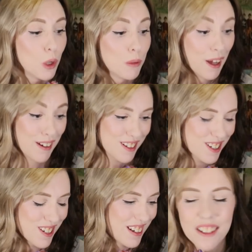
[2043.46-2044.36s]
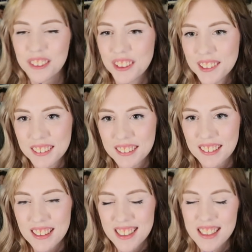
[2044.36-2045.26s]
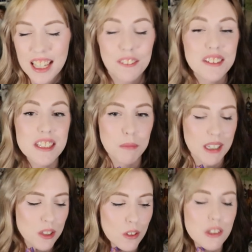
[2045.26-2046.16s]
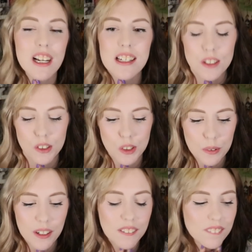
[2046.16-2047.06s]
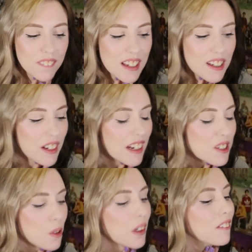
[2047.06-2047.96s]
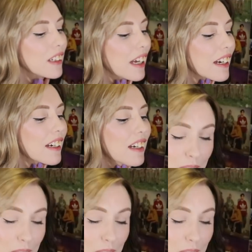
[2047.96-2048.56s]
so much. Everyone's in my Discord. You guys know who you are. And you guys talk every day.